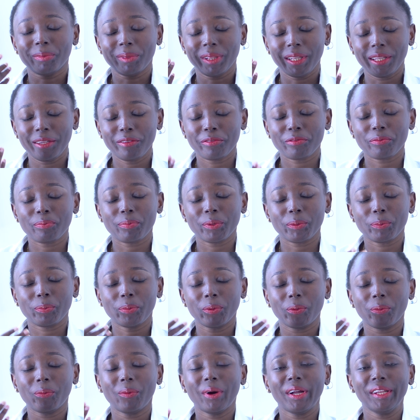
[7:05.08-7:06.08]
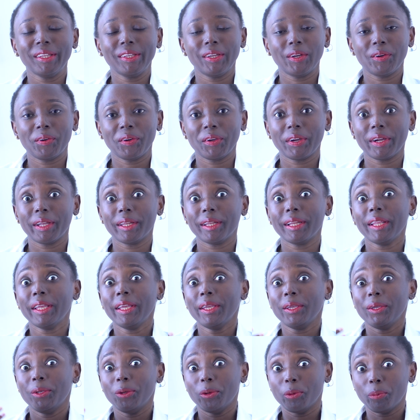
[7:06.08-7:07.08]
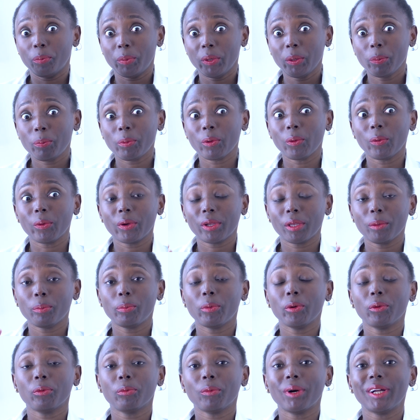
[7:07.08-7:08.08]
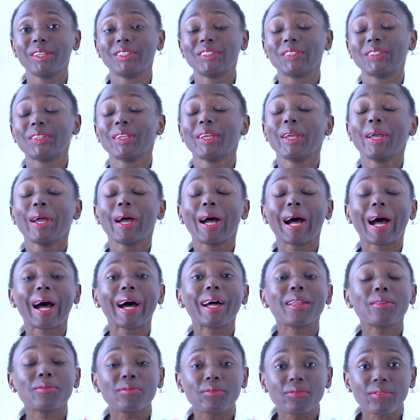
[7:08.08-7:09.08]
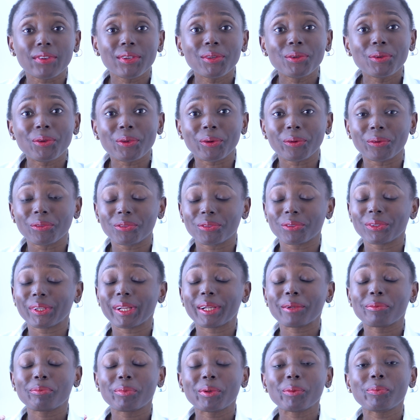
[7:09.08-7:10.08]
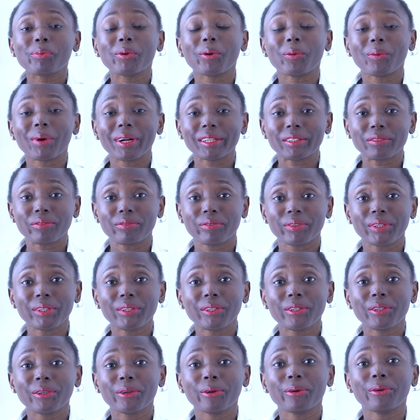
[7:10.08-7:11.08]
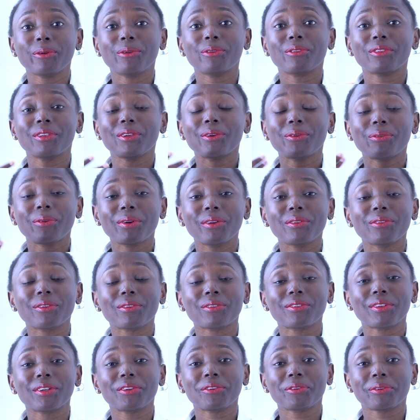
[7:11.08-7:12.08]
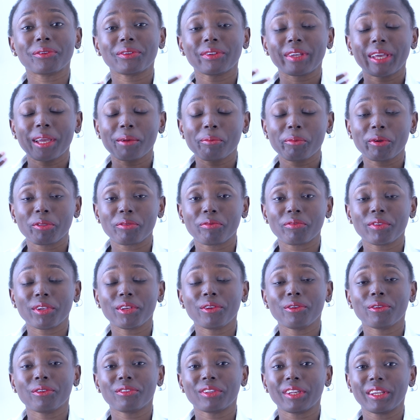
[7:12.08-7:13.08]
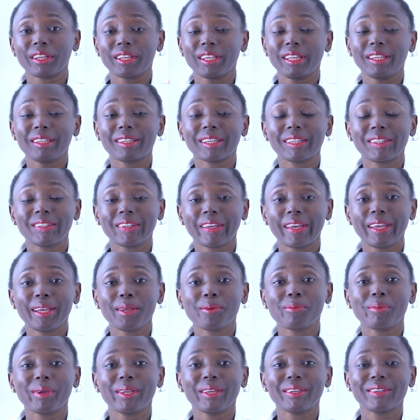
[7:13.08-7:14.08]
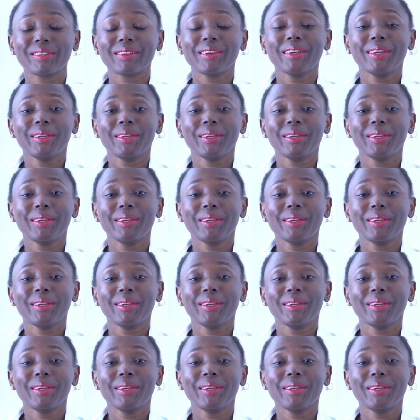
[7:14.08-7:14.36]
leave people wondering, and you know, people keep on watching. Add videos so that people watch videos, increase the session time with videos and entertainment.